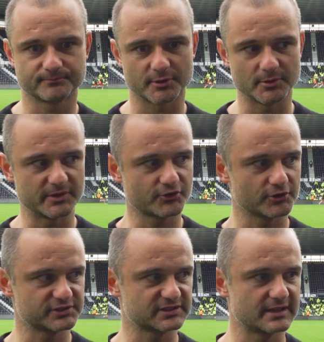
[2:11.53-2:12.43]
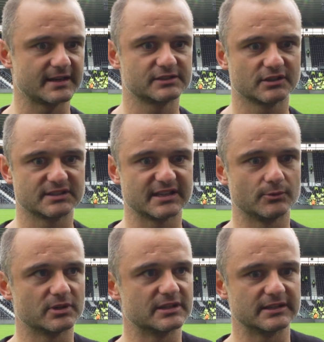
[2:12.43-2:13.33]
probably with crosses like that, as good as
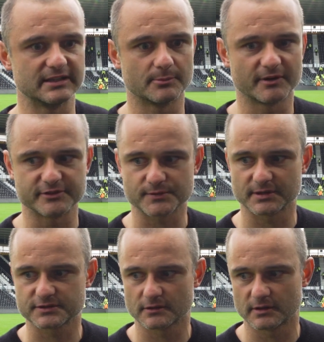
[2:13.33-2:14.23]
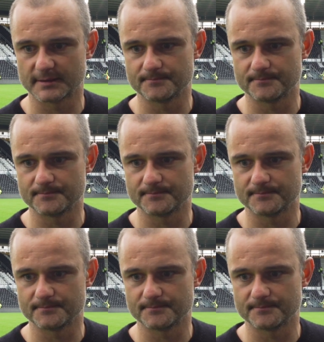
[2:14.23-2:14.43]
anyone in the league above as well. So,